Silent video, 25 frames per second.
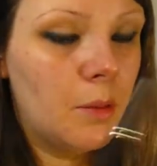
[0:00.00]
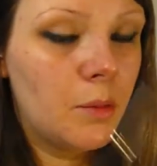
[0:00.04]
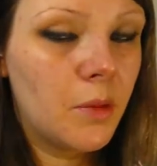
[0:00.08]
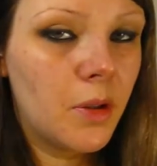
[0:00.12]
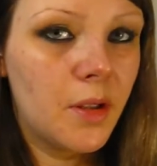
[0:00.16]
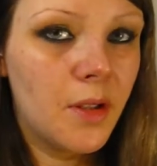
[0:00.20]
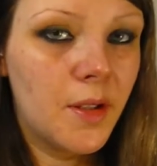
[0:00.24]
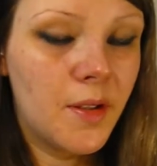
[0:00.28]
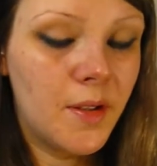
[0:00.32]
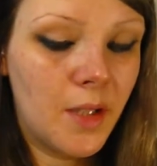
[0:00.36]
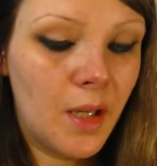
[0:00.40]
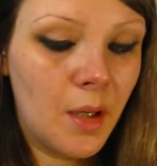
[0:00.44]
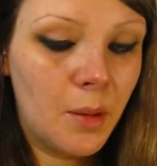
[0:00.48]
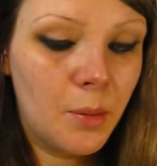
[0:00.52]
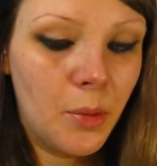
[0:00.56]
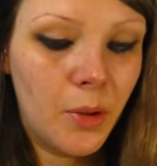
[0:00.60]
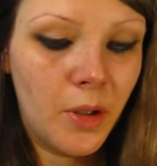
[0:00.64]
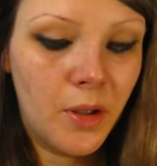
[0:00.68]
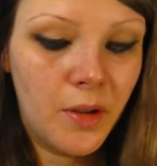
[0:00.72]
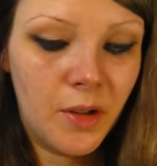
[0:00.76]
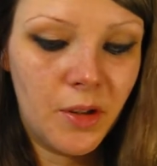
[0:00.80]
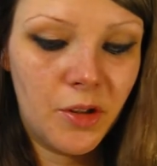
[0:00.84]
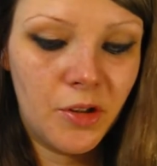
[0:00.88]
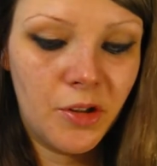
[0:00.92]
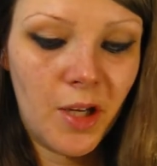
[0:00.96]
I'm going to start
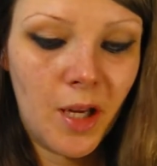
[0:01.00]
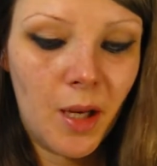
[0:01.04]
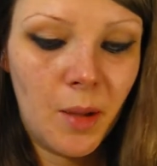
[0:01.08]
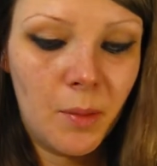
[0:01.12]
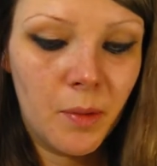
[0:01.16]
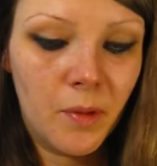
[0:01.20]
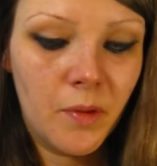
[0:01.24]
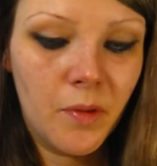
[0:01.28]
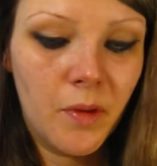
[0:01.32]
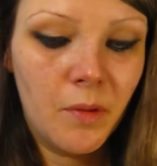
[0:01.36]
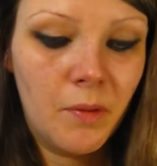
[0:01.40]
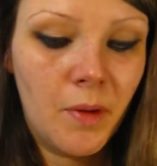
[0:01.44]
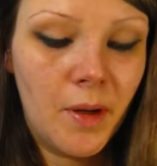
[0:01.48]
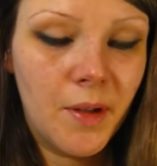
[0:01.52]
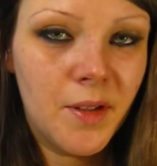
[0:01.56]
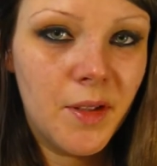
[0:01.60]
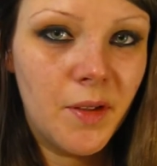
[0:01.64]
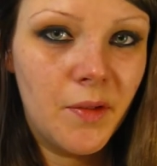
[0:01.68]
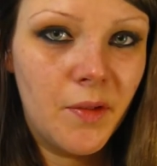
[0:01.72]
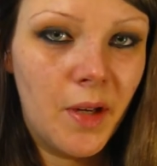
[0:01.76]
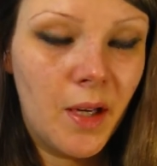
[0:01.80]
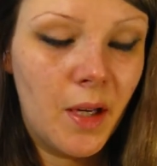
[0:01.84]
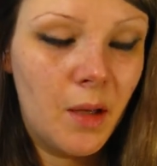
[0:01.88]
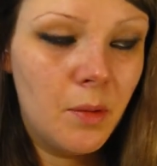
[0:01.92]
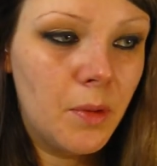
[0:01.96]
putting the shape of the rest
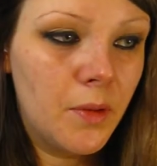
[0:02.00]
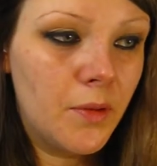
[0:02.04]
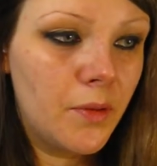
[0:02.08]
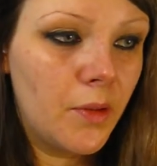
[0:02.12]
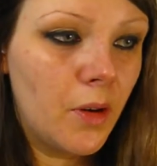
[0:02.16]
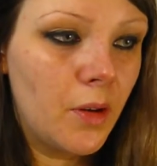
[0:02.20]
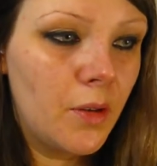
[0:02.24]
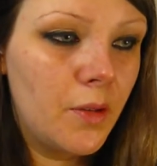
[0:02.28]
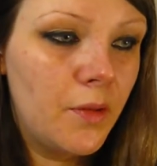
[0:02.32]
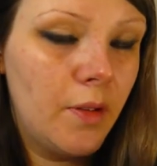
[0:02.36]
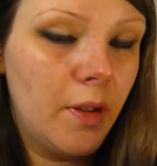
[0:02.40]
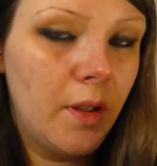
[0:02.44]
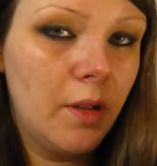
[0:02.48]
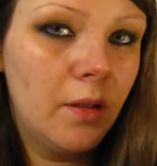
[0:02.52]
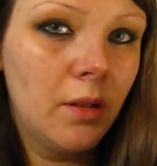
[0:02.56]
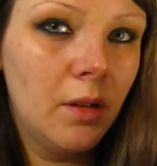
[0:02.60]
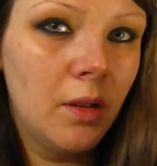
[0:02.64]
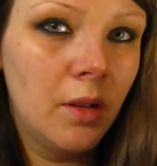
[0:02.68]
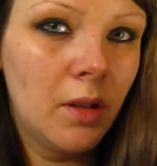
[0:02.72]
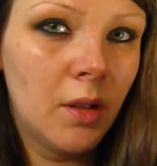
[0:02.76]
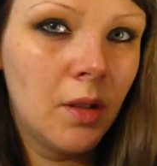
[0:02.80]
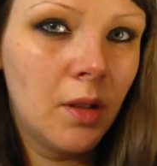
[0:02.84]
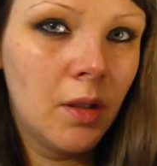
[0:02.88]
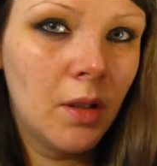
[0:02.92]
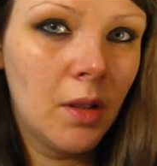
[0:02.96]
of it in before I fill
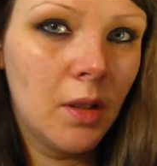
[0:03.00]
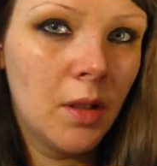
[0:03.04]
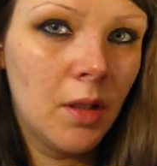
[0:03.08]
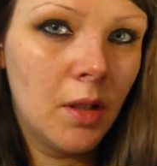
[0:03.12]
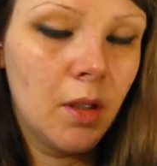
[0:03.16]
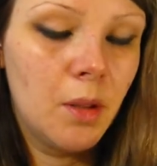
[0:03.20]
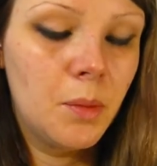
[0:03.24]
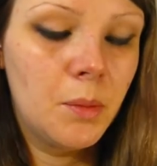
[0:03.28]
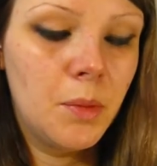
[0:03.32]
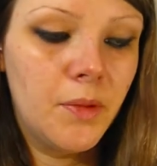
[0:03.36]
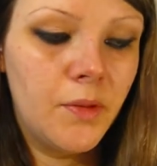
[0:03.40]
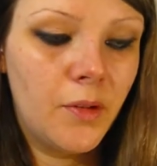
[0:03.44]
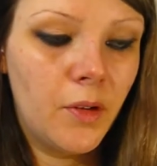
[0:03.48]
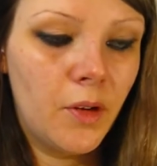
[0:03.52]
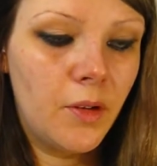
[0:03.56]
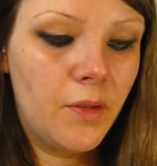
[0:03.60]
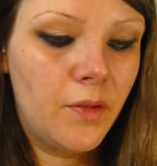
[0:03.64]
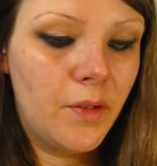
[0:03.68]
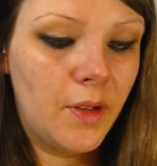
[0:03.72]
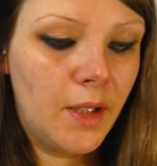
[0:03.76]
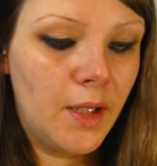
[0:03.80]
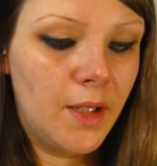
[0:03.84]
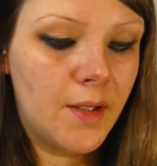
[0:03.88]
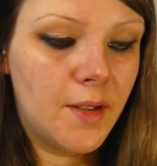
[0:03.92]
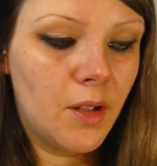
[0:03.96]

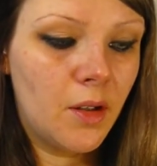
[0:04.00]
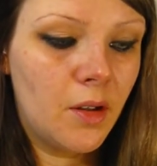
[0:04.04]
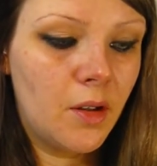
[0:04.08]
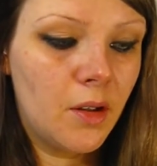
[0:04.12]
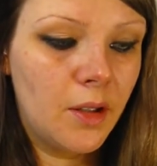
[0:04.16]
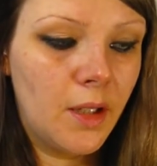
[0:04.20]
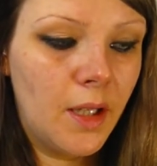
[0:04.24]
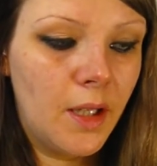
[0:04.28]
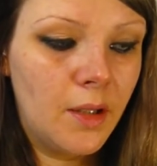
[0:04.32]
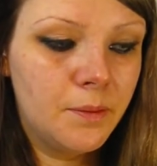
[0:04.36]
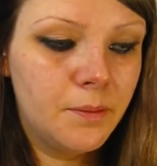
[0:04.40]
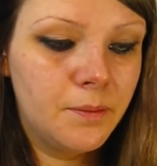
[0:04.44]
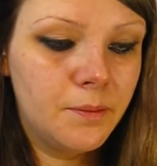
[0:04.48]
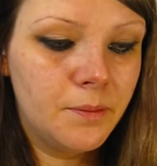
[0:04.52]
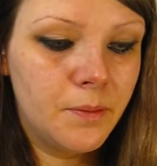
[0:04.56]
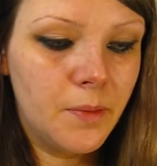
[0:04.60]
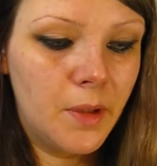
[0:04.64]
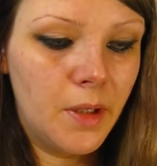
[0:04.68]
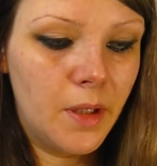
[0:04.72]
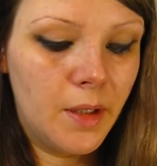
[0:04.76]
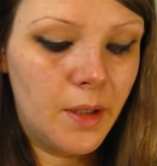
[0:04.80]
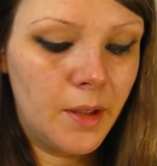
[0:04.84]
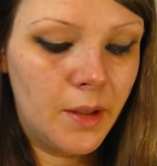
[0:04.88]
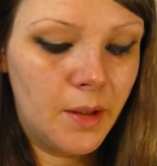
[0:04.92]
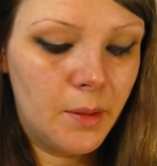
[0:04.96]
it all in,
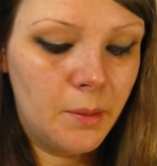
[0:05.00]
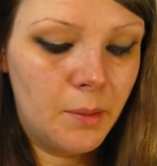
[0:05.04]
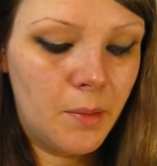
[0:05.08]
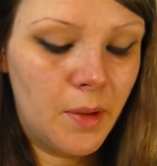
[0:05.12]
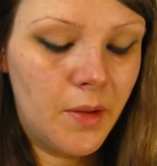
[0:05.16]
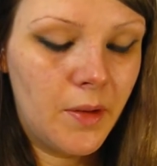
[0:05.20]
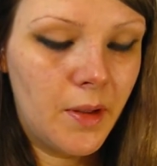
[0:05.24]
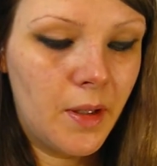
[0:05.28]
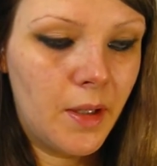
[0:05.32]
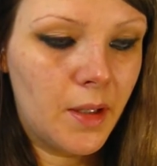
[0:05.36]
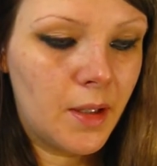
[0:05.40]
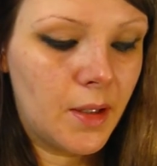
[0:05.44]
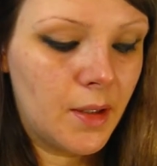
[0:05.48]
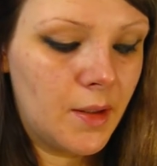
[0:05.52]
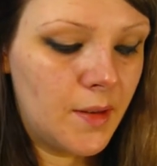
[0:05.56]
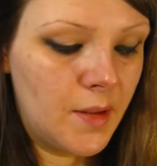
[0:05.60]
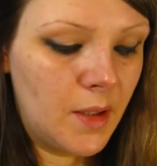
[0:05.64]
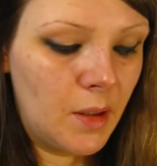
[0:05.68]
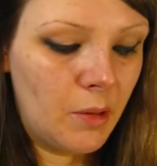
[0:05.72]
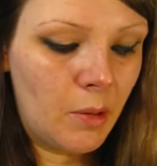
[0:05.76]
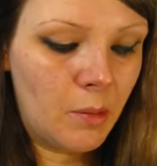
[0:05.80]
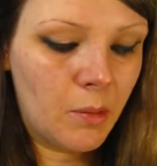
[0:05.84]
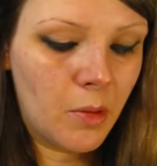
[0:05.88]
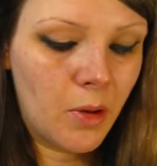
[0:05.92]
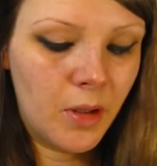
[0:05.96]
and then I can see
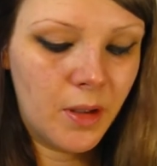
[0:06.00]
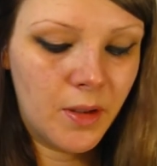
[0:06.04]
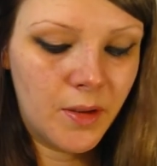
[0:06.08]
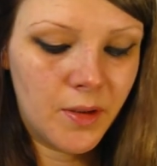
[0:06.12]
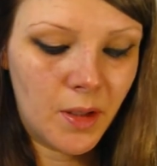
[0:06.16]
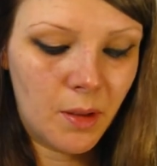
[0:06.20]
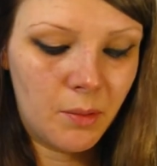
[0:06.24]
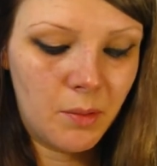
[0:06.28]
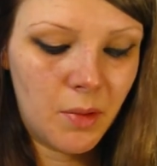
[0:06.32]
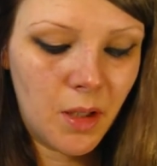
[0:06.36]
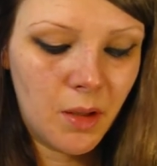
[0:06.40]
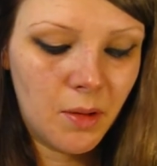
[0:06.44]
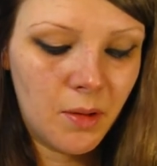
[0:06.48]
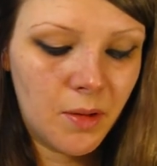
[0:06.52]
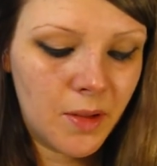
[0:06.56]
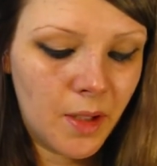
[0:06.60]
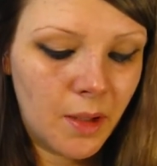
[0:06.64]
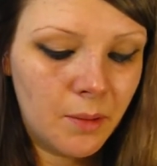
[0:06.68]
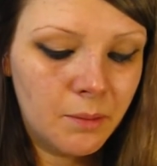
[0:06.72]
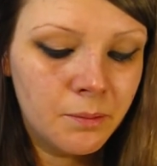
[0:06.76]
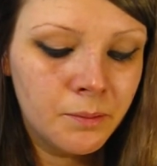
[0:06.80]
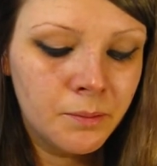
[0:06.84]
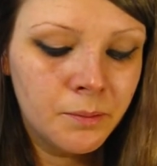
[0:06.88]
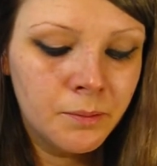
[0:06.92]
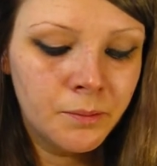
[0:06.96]
where I'm going. So I'm
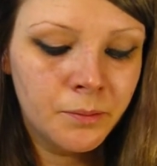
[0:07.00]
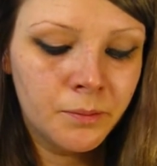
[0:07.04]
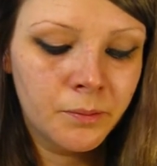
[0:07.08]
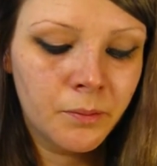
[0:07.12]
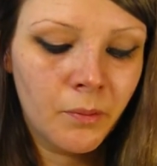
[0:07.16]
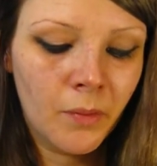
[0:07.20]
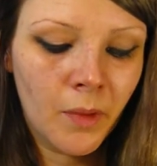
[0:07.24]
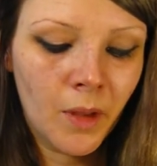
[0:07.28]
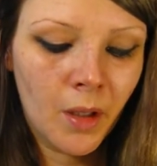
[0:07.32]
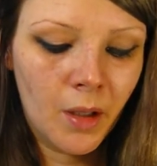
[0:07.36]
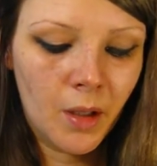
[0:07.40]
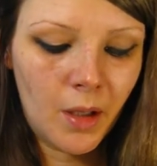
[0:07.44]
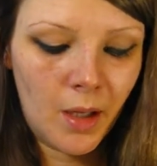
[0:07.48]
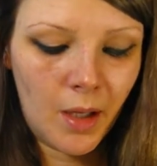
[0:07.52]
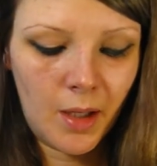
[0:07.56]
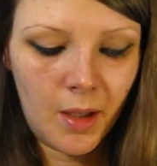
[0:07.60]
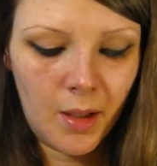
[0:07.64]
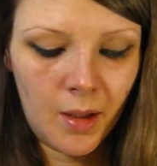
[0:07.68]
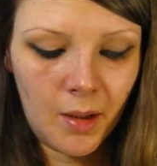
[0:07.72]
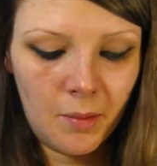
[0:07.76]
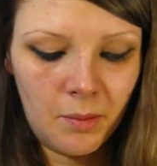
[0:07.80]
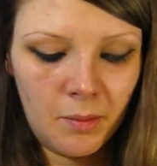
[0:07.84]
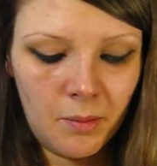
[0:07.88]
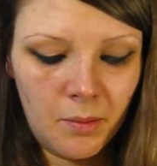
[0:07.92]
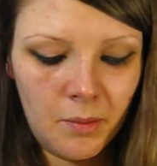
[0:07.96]
using
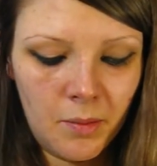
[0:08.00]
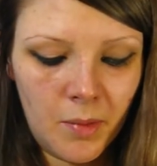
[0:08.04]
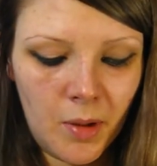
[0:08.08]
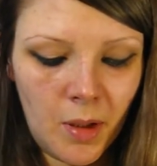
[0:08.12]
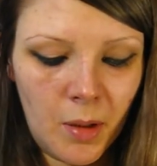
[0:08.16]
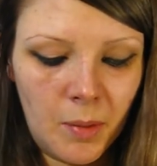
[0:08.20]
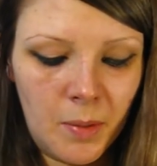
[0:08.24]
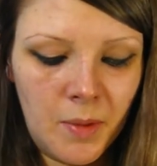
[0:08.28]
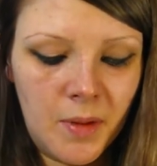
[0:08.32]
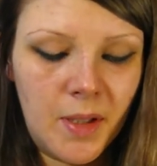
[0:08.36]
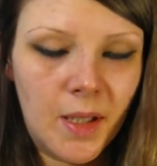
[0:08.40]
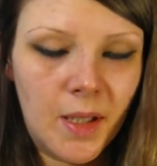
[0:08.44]
Urban